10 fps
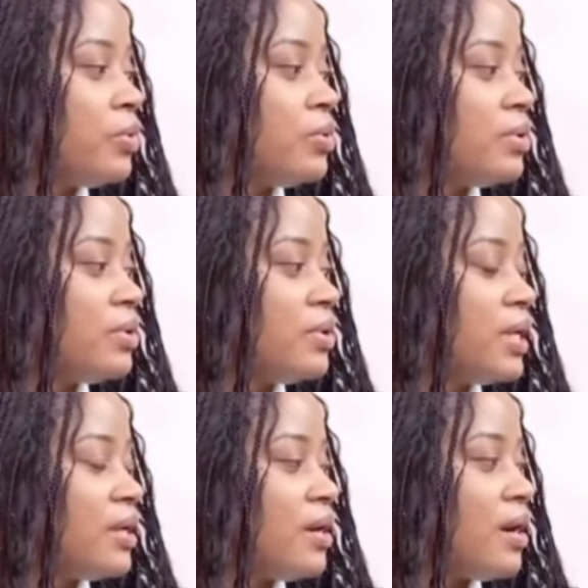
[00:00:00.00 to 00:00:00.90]

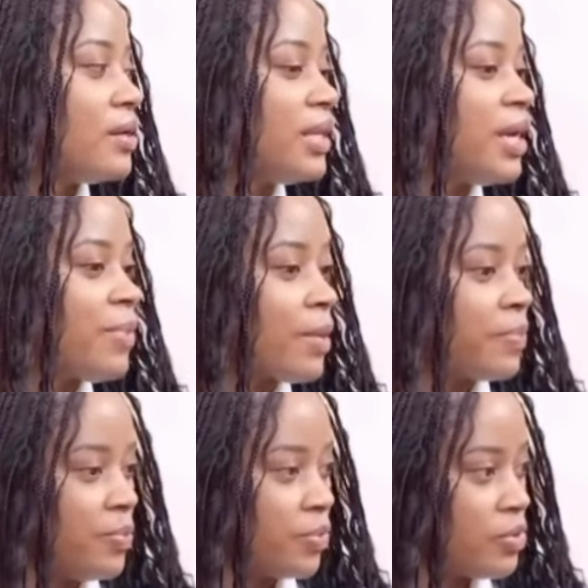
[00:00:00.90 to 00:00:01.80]
And
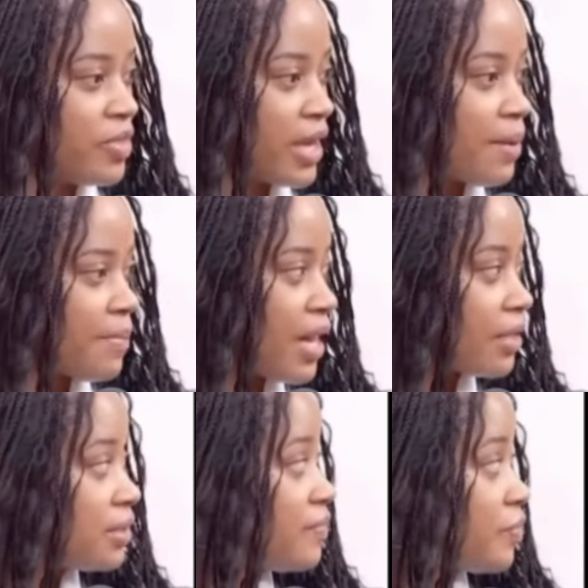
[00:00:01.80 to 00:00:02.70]

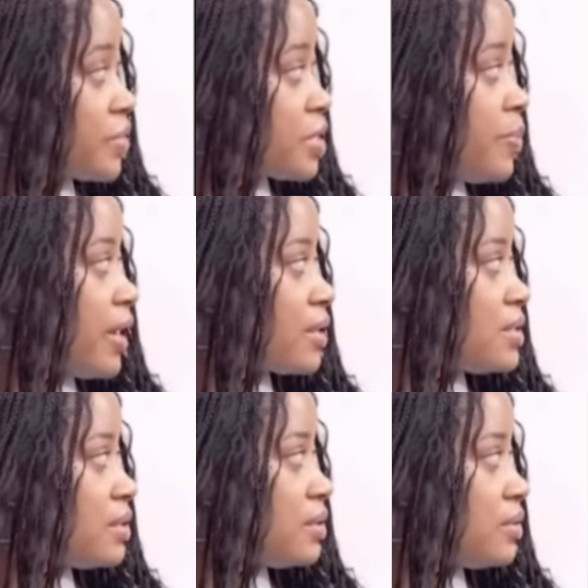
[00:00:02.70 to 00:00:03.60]
that was a conscious
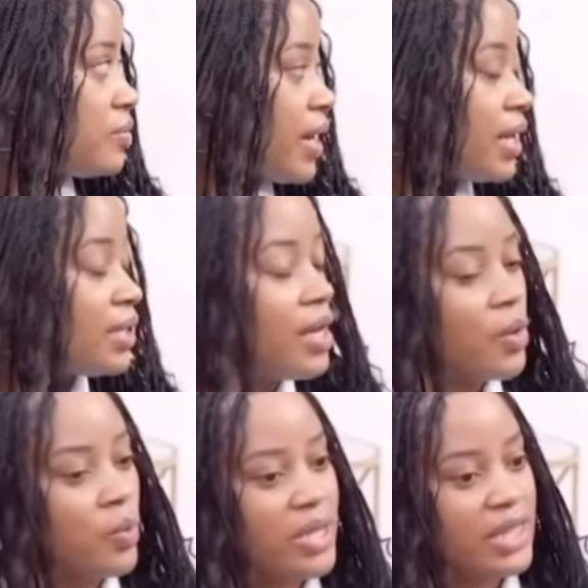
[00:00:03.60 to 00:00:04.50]
decision
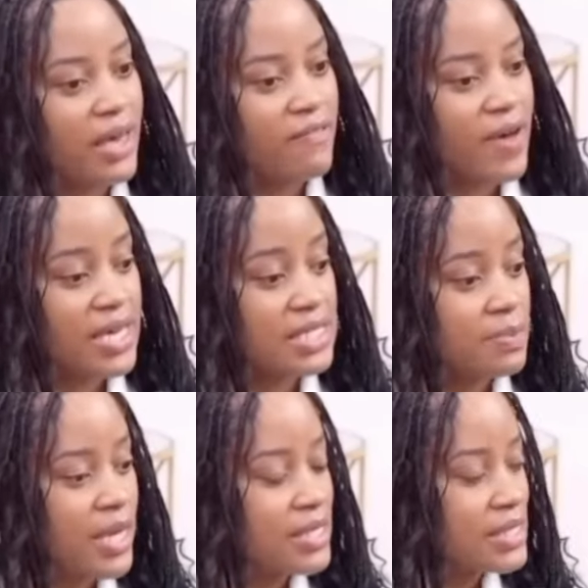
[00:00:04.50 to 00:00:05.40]
on
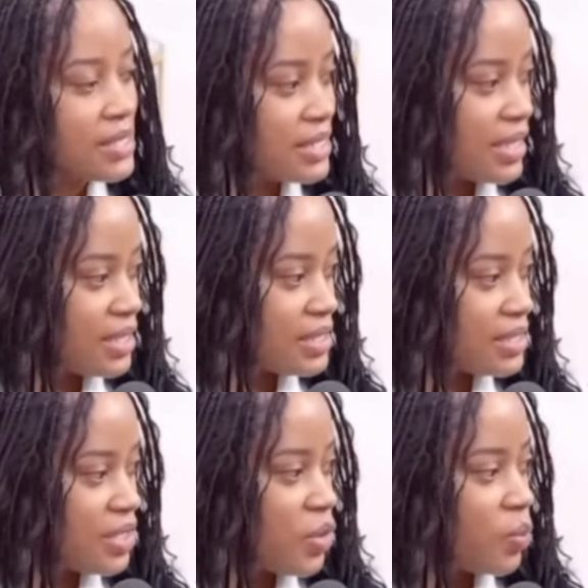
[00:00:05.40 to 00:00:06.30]
my part.
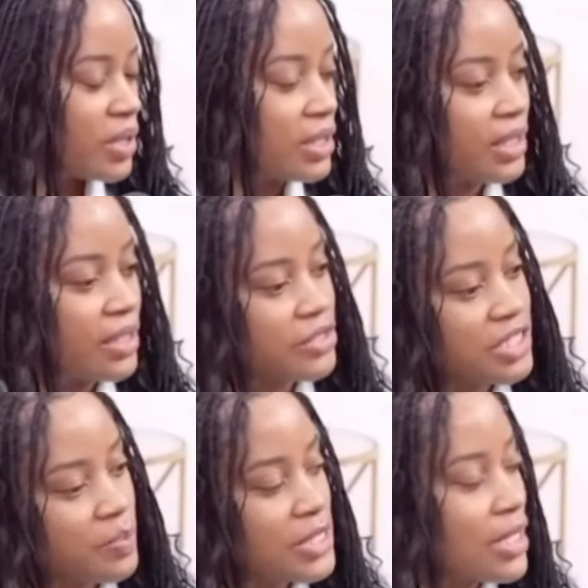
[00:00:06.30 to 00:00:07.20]

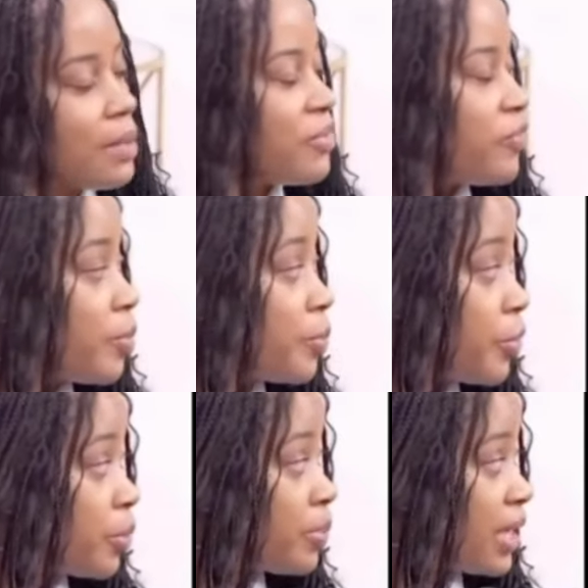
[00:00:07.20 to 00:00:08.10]
Say, okay,
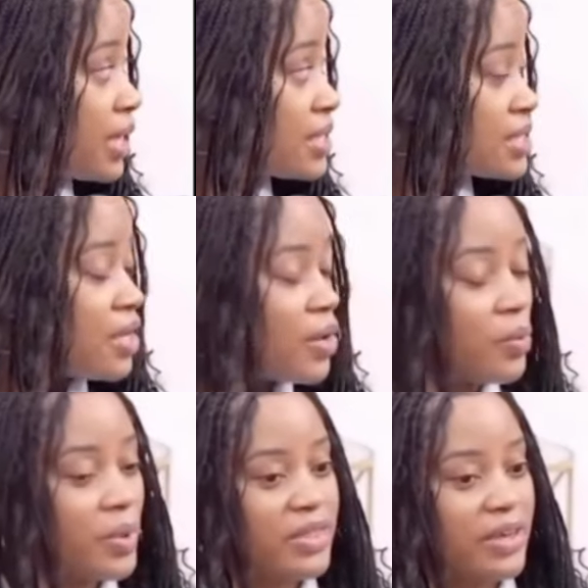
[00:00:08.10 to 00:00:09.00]
we get married,